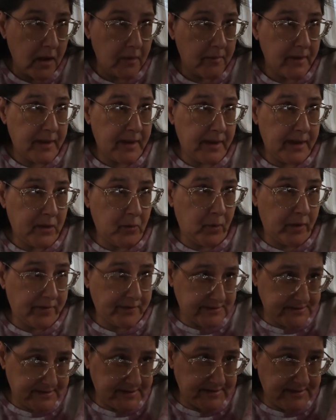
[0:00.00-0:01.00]
But anyway,
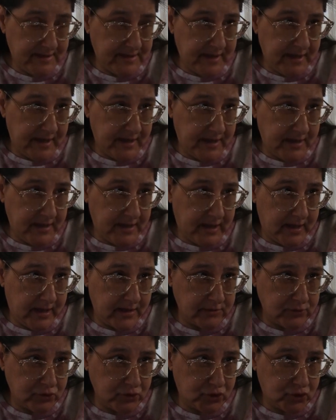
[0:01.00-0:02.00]
this is the Yankee
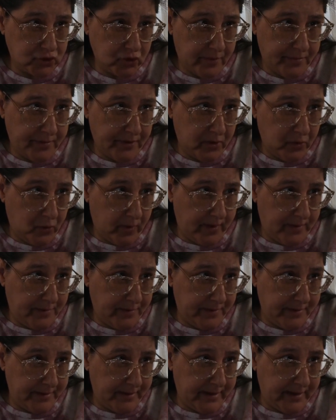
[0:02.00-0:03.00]
Candle Strawberry White
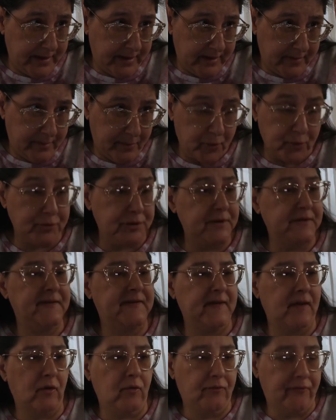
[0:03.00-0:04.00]
Bellini. It burnt
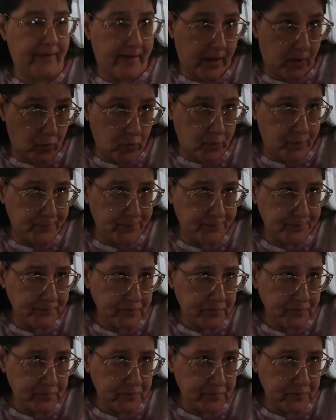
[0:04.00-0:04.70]
itself out.